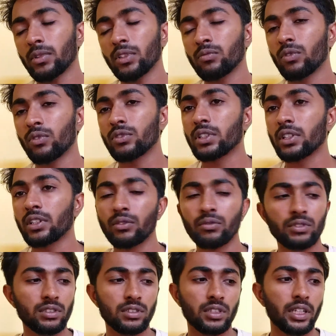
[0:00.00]
Not
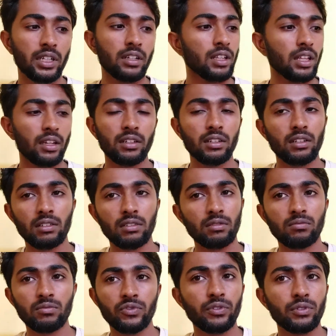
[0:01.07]
boasting, you just need that.
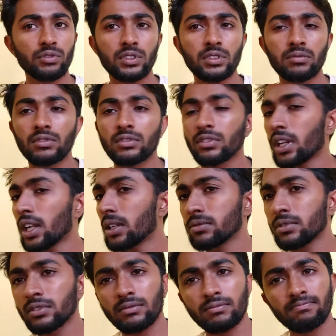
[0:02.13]
4 gigs
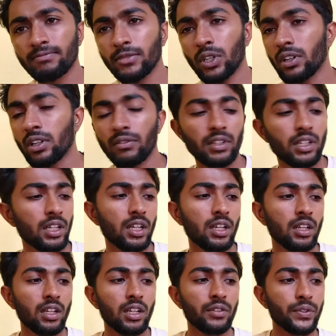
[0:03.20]
RAM is not enough.
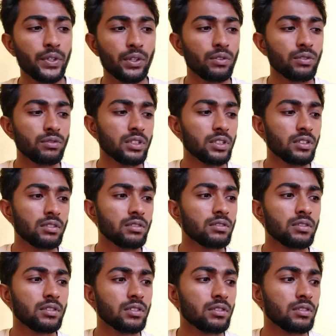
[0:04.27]
If you're
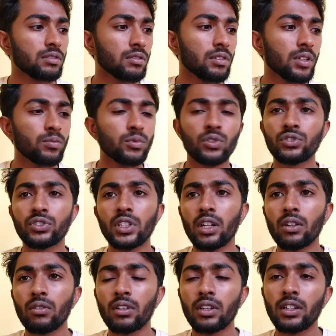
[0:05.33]
using
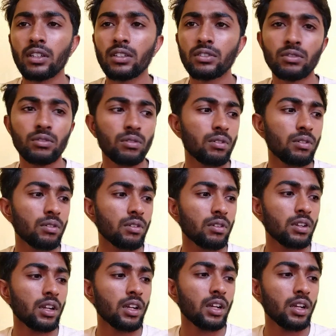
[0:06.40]
Monshar or Linux
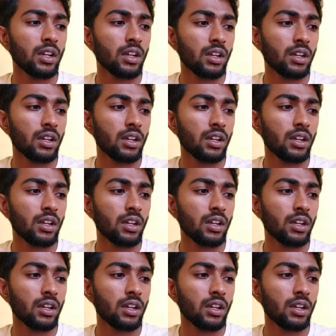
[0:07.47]
or